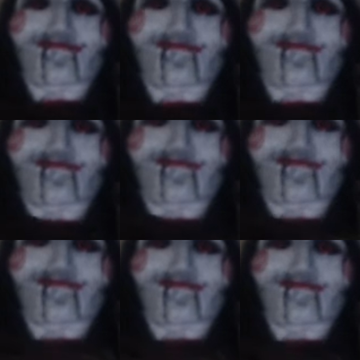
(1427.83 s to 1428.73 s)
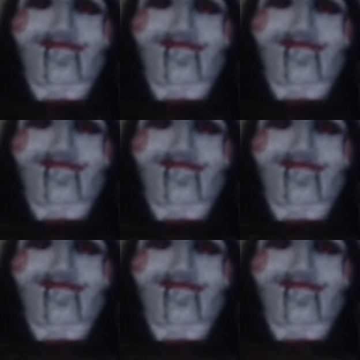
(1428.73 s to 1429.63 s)

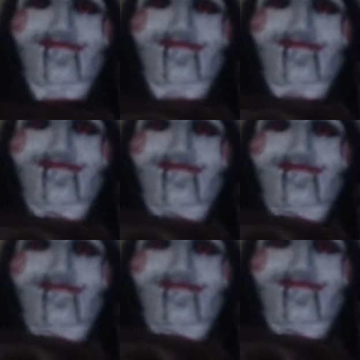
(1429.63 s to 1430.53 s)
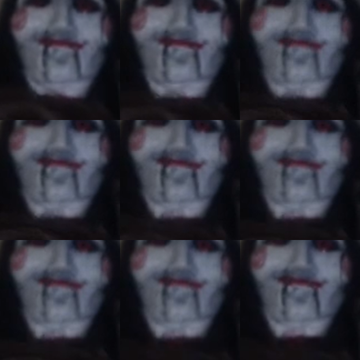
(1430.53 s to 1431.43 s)

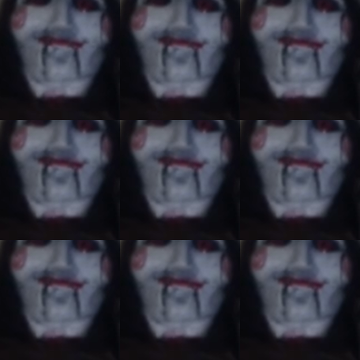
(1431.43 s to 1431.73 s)
(silent)